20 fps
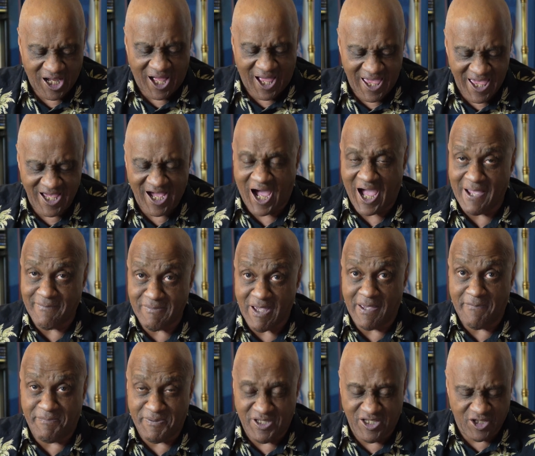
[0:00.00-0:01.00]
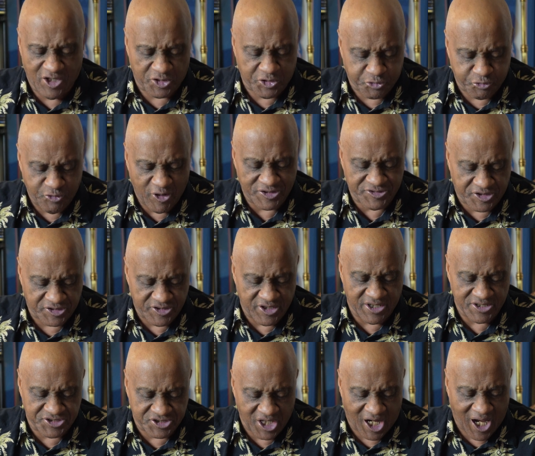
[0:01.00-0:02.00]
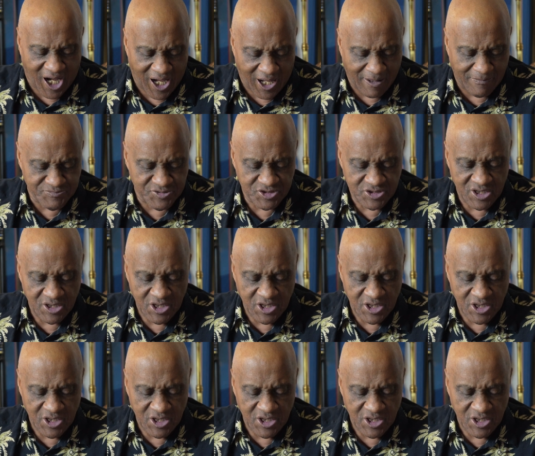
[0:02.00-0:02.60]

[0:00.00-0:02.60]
AI may be a threat to their job.